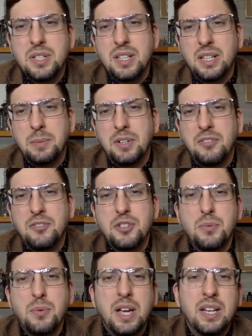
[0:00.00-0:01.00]
a little bit of
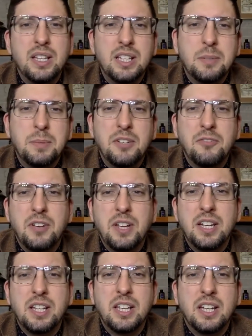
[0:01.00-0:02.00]
suede, a little bit of
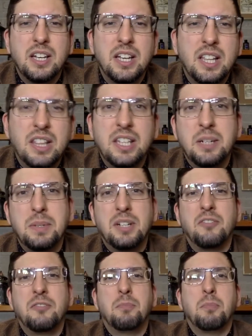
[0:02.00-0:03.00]
vanilla, a little bit
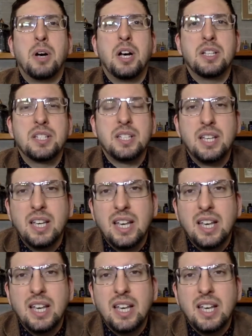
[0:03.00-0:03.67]
of musk.